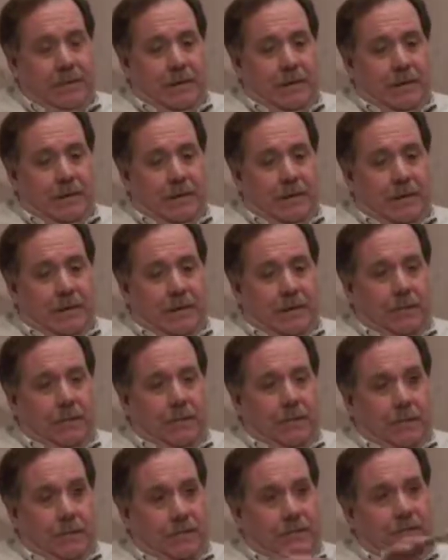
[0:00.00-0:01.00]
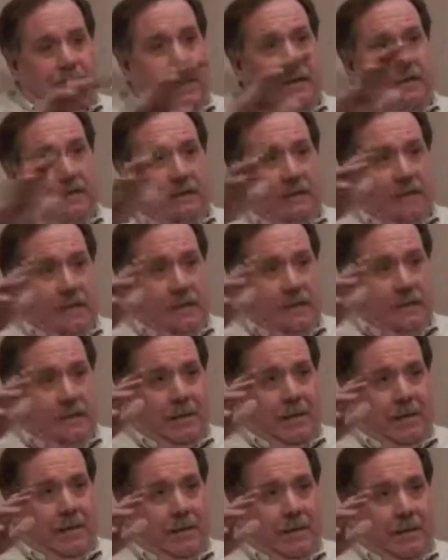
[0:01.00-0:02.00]
um, under this entity
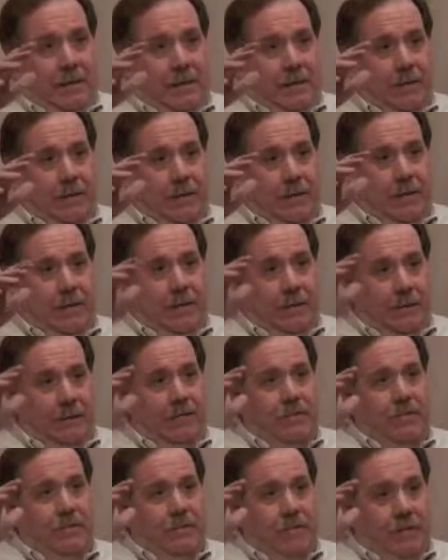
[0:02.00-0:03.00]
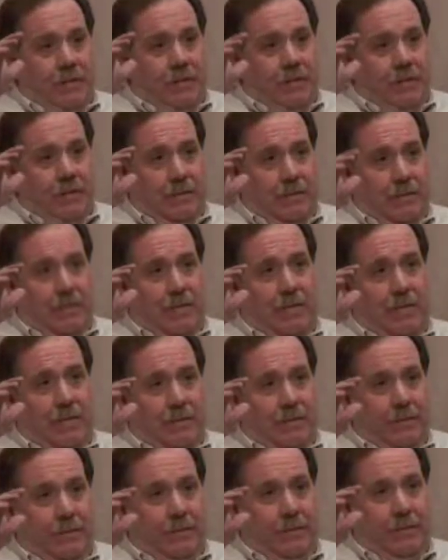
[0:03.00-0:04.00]
they call now Texas Air
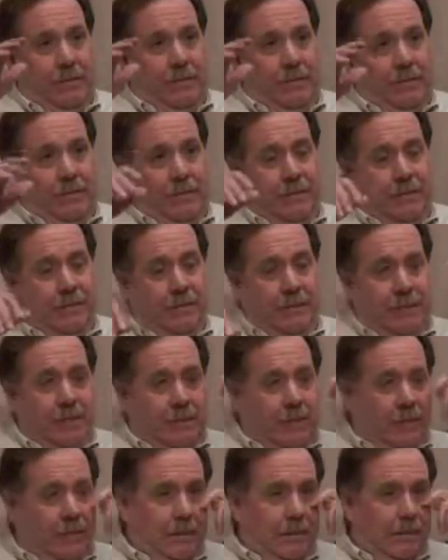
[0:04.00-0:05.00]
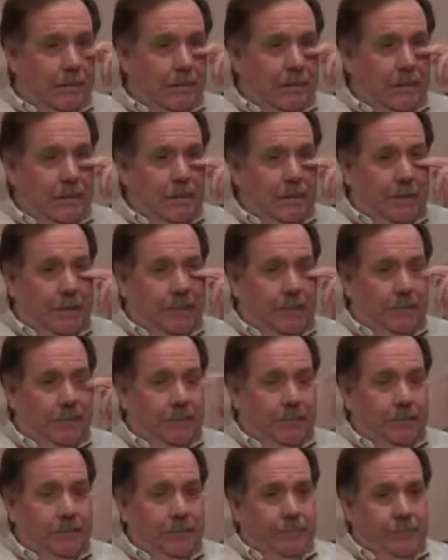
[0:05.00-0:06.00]
Holdings. Um,
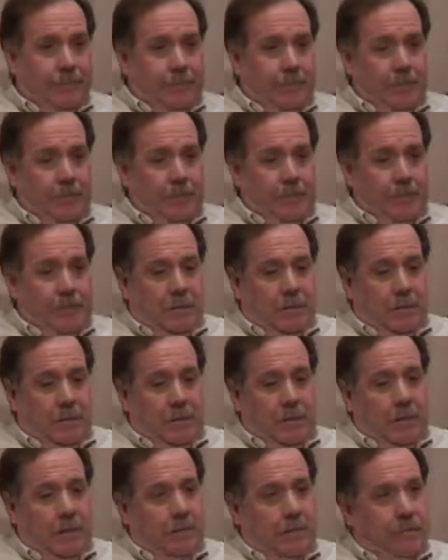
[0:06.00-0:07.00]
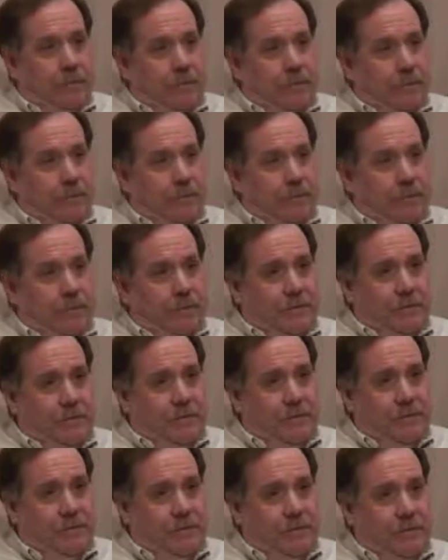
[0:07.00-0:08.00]
our reservation
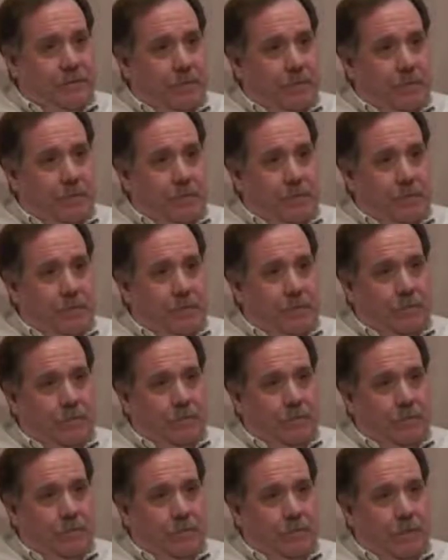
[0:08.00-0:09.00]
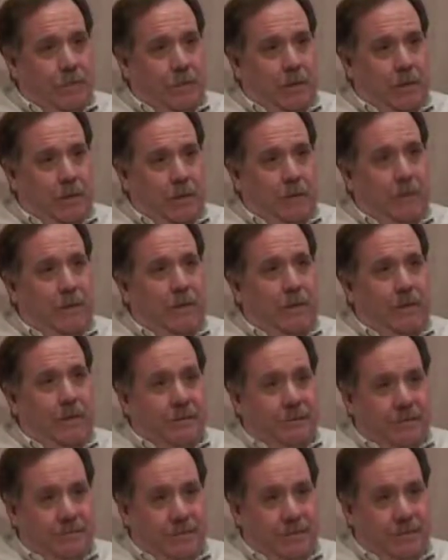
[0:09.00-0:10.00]
system was the one of the
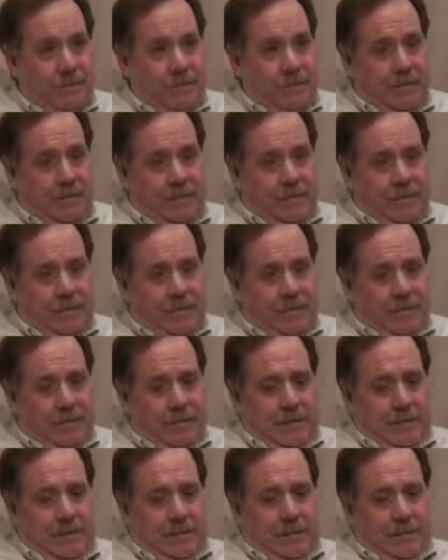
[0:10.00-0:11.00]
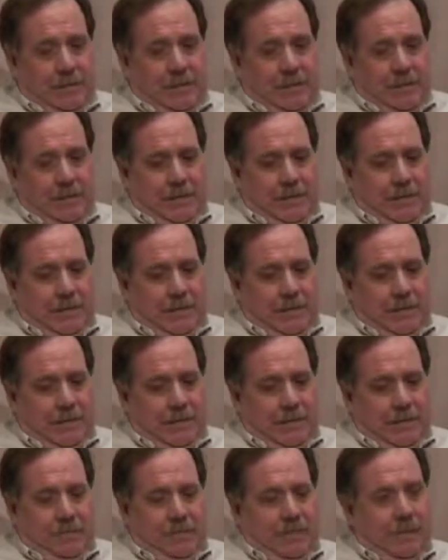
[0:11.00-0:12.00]
biggest
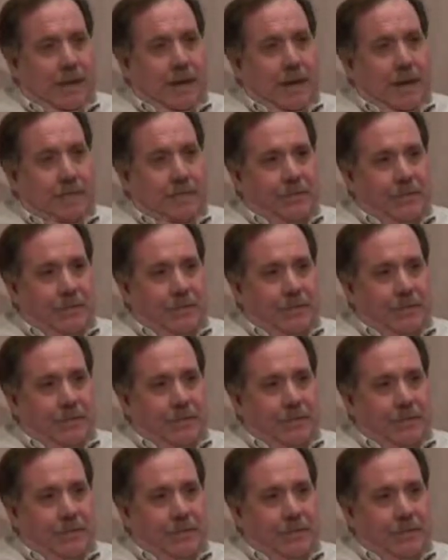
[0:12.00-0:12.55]
uh, slaps